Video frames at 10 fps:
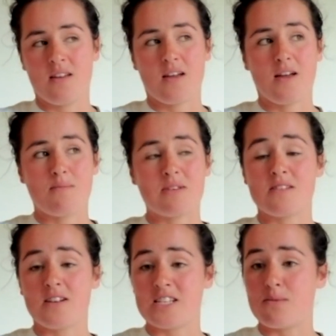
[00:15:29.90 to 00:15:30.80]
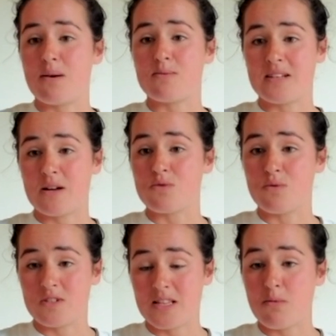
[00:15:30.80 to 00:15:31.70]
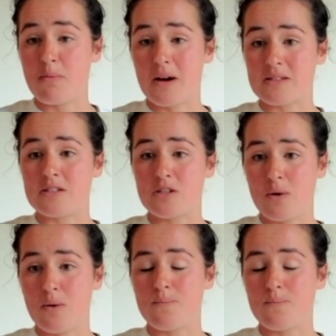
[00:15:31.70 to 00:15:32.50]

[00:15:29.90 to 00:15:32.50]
it's nice to be able to now talk to them about it too.